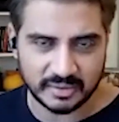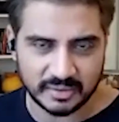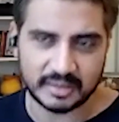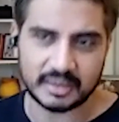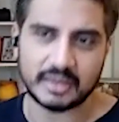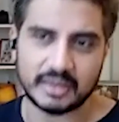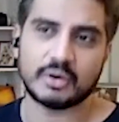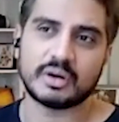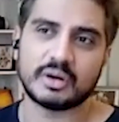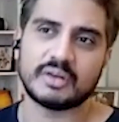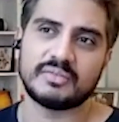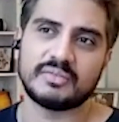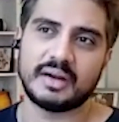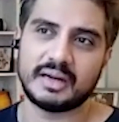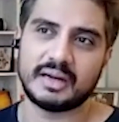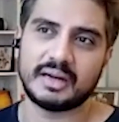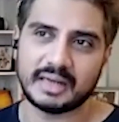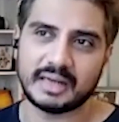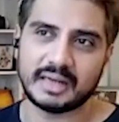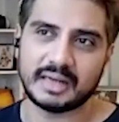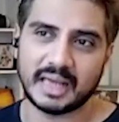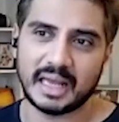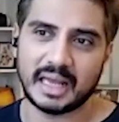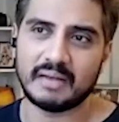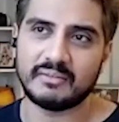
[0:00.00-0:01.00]
or if I
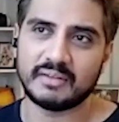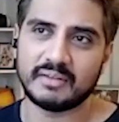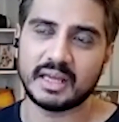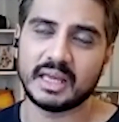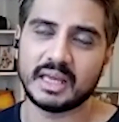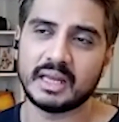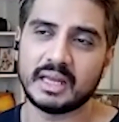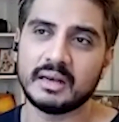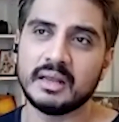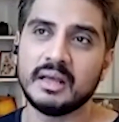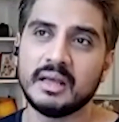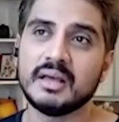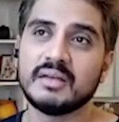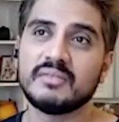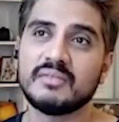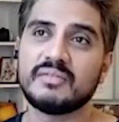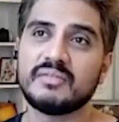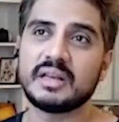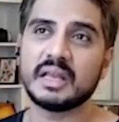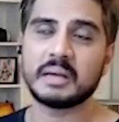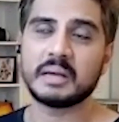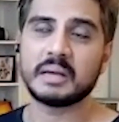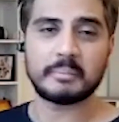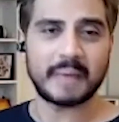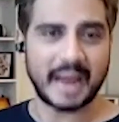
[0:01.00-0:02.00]
delved in feeling
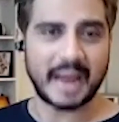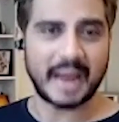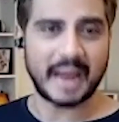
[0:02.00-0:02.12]
bad